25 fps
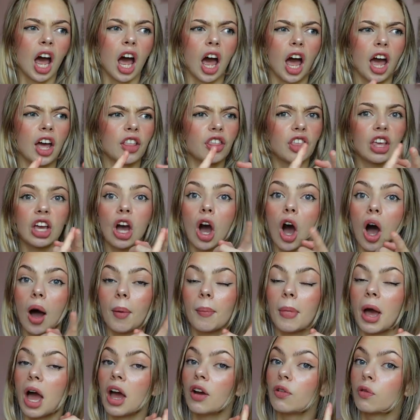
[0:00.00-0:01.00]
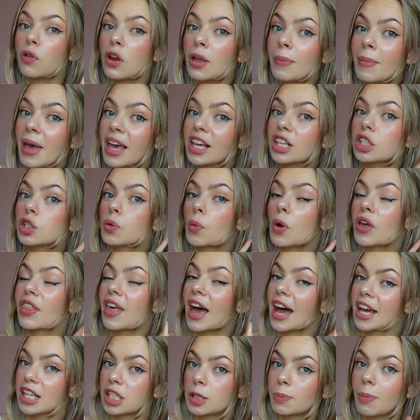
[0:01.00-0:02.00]
the Karma remix with
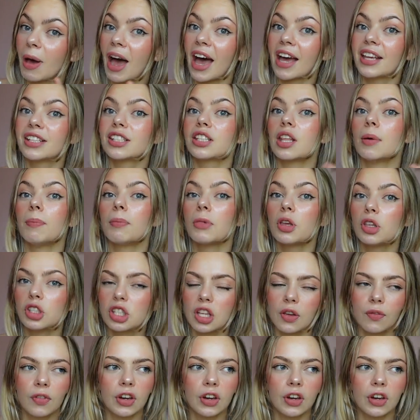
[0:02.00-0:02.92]
Ice Spice, the music